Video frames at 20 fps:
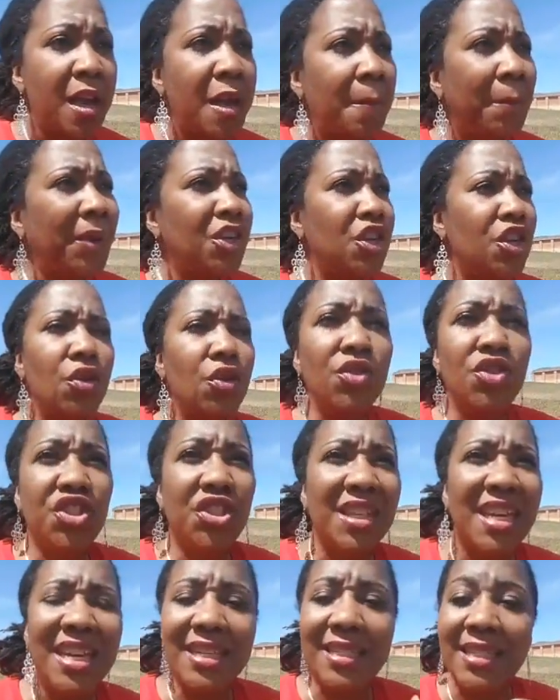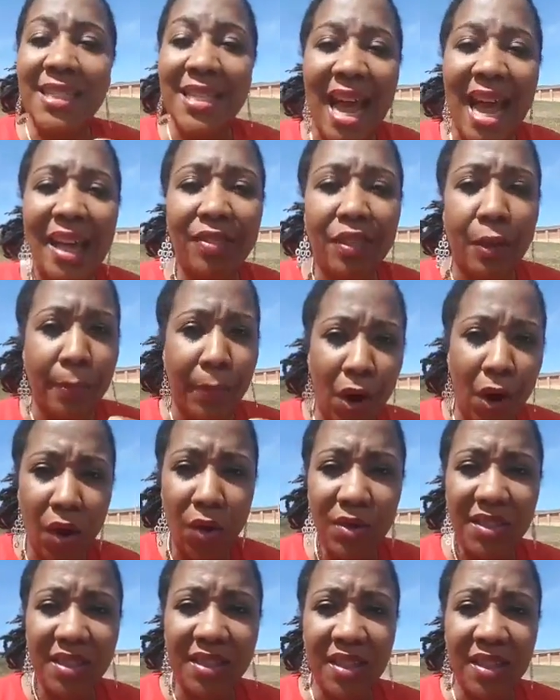But usually it's not the
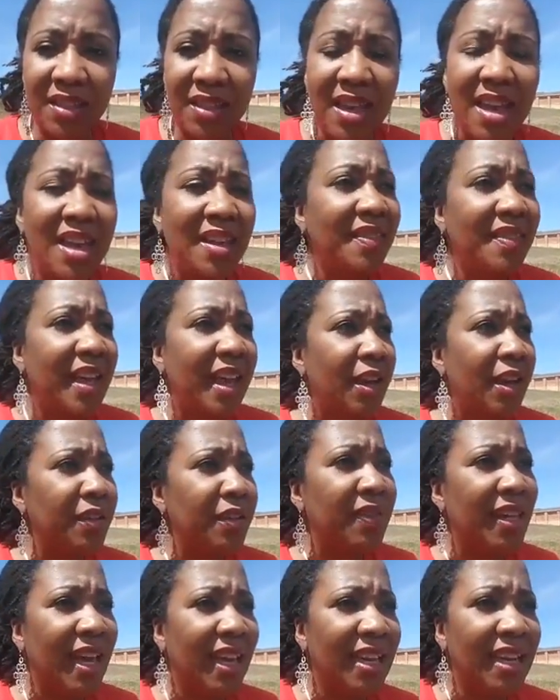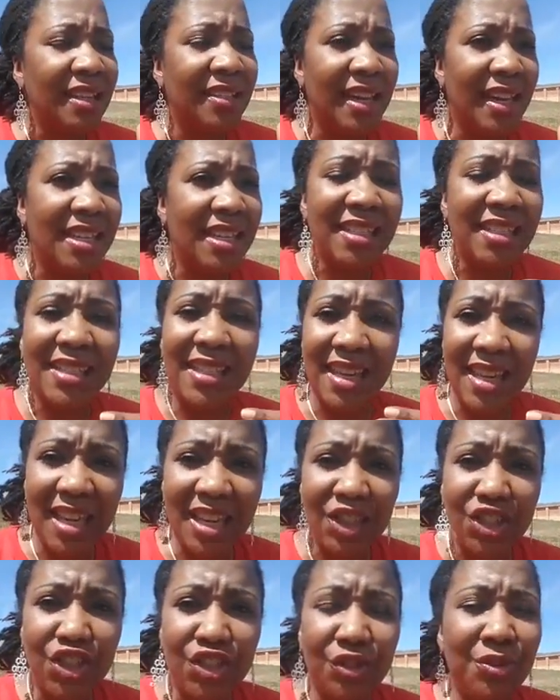person that is the
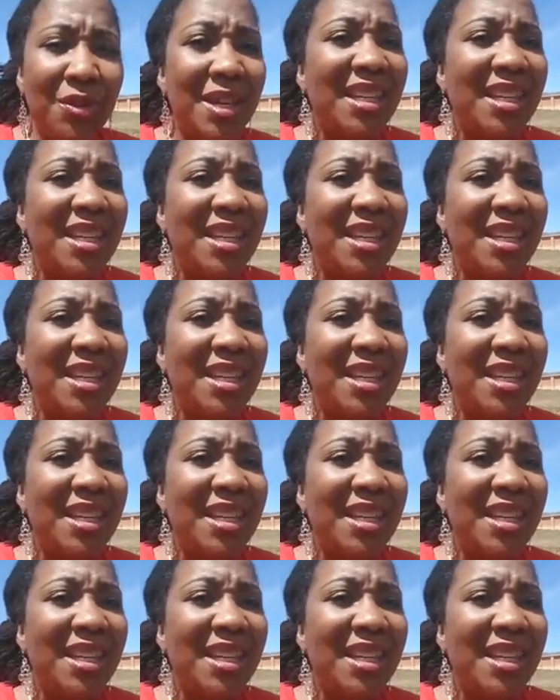issue.